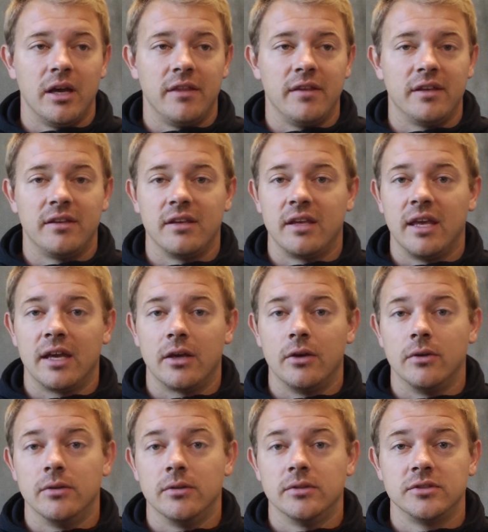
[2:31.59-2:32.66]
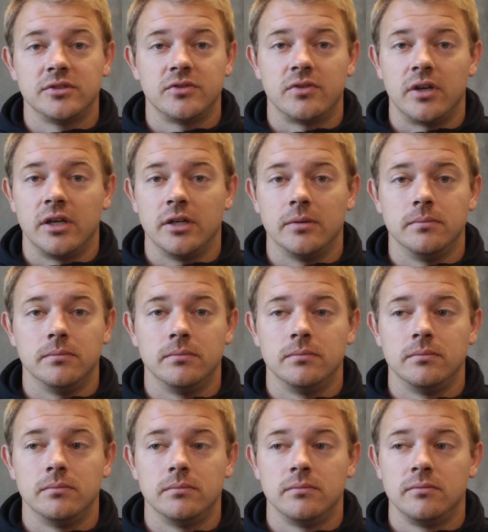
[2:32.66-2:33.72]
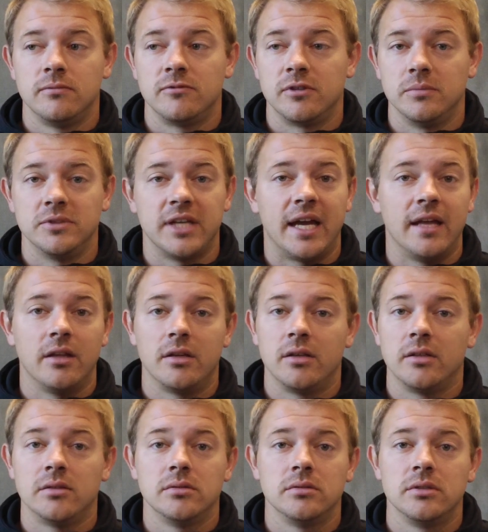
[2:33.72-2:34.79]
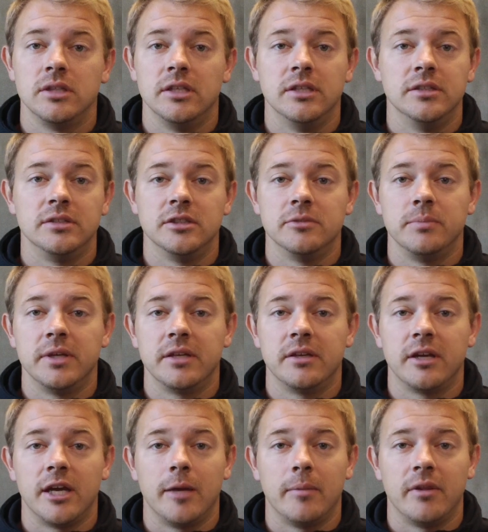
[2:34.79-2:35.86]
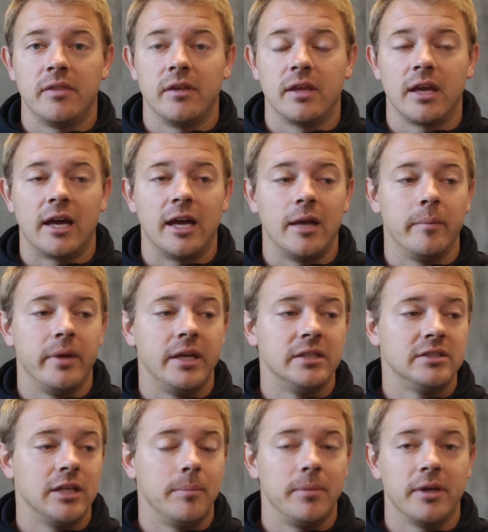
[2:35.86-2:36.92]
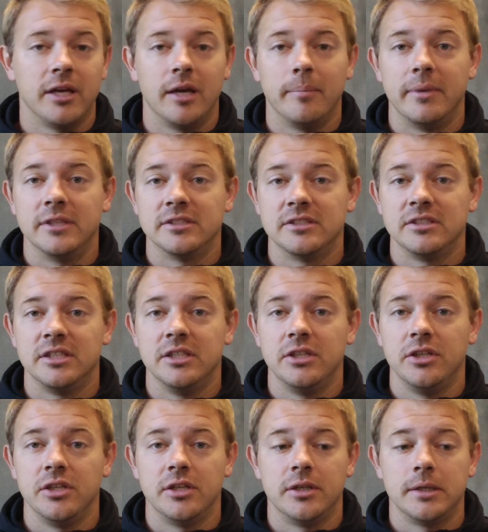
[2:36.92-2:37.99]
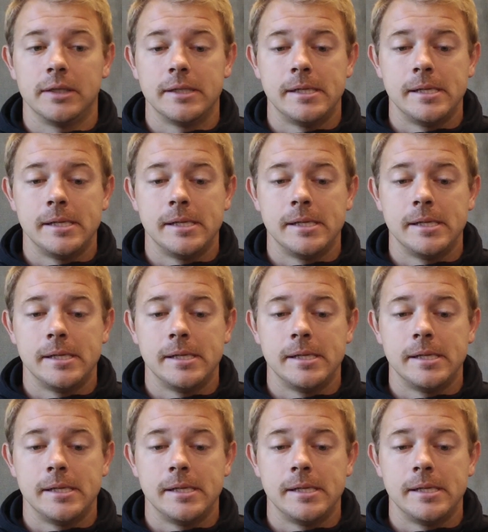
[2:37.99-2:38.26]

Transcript: I think to get goals from from Tyler is, is big time. I think Jaime stepping up as a senior,